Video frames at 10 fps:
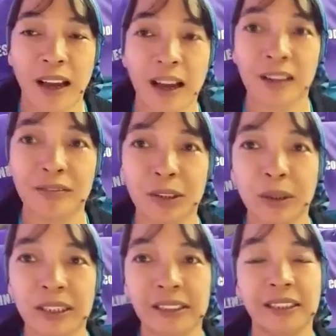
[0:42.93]
I have
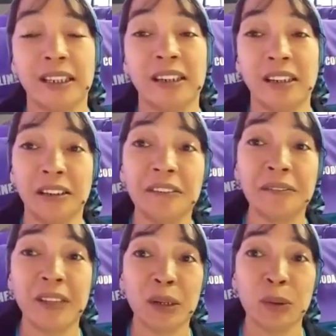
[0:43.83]
no idea
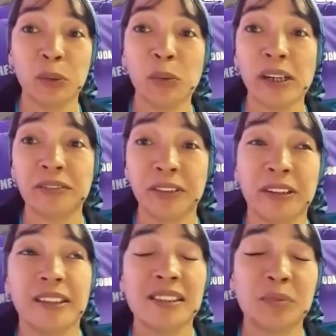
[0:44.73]
if they will wait for
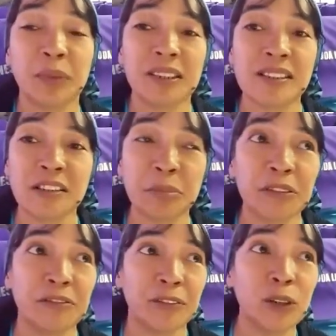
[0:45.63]
this bus to
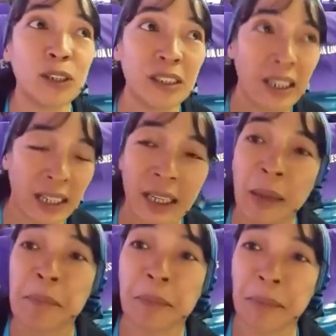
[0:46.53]
be full,
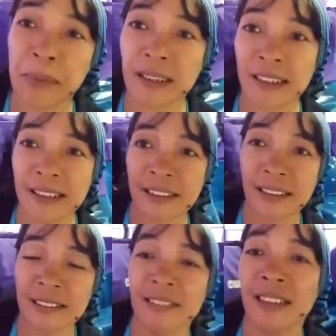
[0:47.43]
but
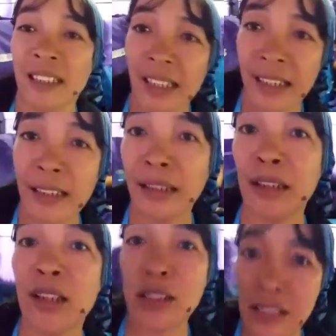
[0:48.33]

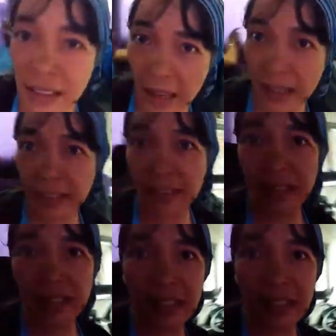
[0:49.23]
looks like